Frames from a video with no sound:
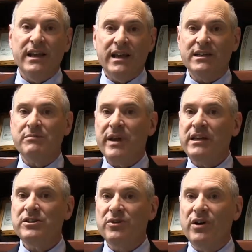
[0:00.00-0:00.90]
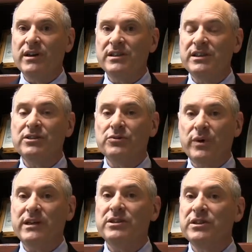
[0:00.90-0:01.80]
It's based on
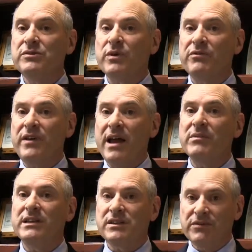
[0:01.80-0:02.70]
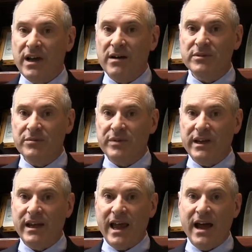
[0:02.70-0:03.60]
situations where families have come to
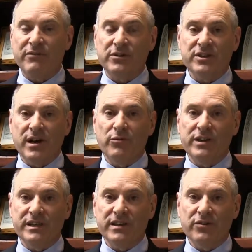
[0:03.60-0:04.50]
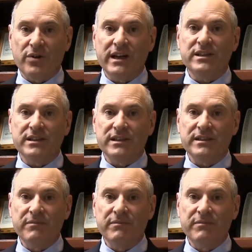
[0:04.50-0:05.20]
me after someone is in crisis.